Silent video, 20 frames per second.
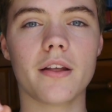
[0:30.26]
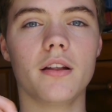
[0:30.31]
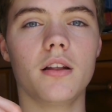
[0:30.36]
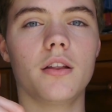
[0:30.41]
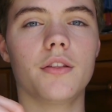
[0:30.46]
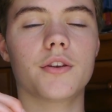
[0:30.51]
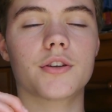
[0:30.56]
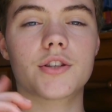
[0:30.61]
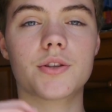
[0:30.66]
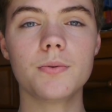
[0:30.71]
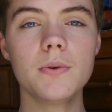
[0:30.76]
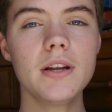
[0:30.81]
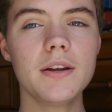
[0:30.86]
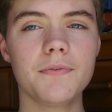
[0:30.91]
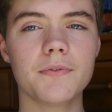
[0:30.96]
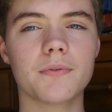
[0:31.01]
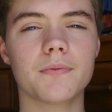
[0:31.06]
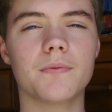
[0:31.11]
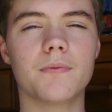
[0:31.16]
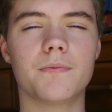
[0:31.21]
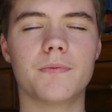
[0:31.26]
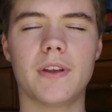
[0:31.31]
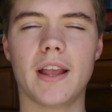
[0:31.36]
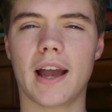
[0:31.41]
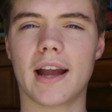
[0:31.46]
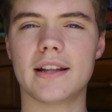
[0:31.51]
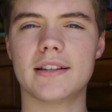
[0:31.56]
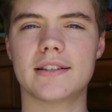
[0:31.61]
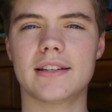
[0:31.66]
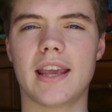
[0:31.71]
there's three different
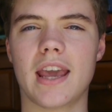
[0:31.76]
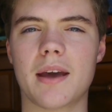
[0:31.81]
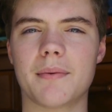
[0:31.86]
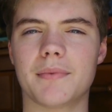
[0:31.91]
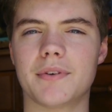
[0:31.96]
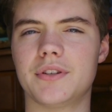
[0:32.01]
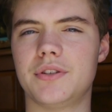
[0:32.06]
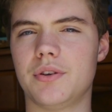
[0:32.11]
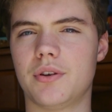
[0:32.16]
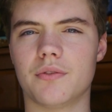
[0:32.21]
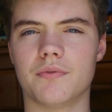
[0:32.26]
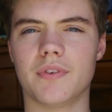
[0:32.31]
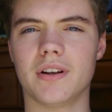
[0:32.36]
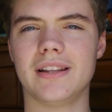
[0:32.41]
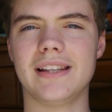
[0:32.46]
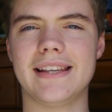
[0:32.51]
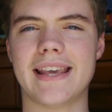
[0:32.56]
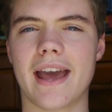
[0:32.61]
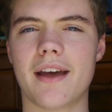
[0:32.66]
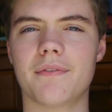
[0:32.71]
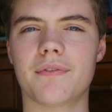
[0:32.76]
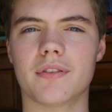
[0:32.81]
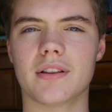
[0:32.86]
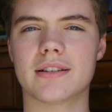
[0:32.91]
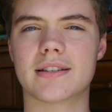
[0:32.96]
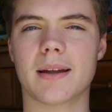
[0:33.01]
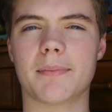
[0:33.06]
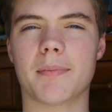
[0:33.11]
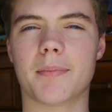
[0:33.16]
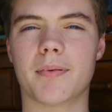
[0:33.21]
kinds of cameras you can really get for this
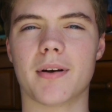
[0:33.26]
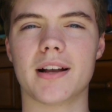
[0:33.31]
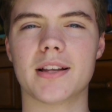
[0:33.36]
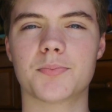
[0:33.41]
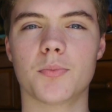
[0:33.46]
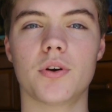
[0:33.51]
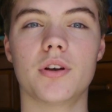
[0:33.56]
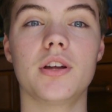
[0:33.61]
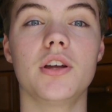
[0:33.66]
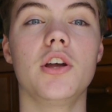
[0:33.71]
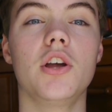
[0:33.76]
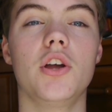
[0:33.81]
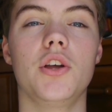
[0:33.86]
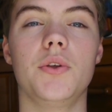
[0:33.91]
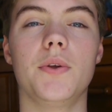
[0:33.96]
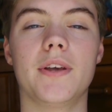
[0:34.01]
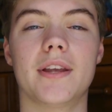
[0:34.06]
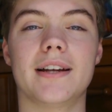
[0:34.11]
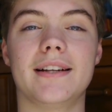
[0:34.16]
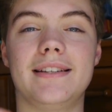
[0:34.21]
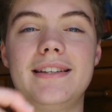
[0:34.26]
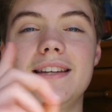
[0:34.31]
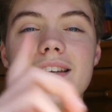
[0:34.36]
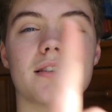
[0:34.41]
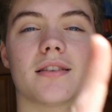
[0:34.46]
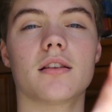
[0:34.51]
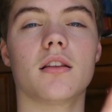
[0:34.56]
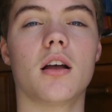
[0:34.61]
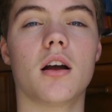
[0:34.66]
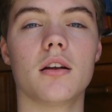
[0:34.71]
type of price point. You can get a
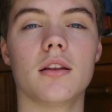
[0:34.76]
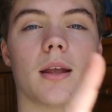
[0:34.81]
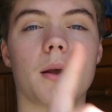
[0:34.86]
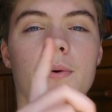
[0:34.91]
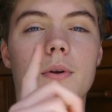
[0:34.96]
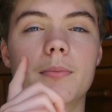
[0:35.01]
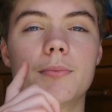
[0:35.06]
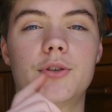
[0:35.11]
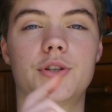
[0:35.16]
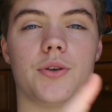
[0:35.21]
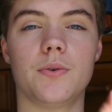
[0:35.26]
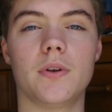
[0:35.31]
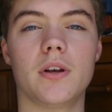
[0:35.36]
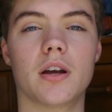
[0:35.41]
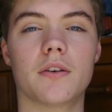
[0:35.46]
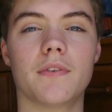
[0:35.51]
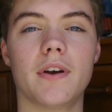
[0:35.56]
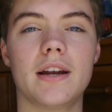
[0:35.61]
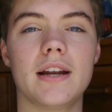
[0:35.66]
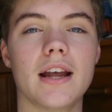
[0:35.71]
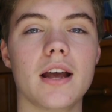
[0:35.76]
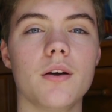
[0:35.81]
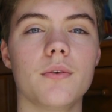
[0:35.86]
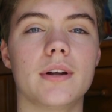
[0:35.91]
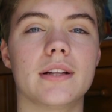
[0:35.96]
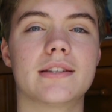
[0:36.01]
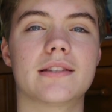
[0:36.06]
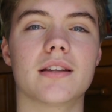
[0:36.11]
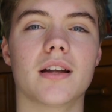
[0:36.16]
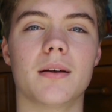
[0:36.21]
DSLR like what I'm shooting on right now.
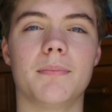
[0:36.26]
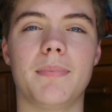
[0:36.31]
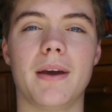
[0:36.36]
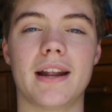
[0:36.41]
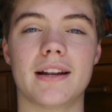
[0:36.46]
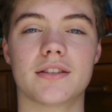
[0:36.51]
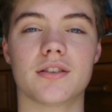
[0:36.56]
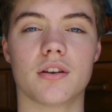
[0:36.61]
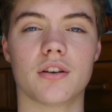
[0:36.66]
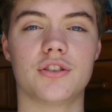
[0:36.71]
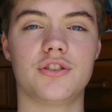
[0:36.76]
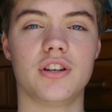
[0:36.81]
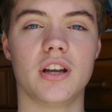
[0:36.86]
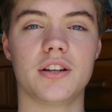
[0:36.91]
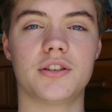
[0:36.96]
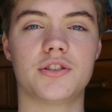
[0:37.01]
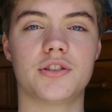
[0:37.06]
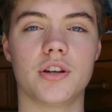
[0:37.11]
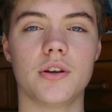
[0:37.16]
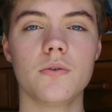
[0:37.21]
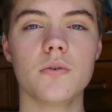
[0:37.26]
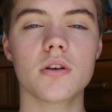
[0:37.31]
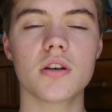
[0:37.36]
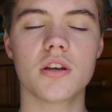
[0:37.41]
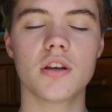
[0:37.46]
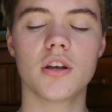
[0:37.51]
It's the Panasonic GH2.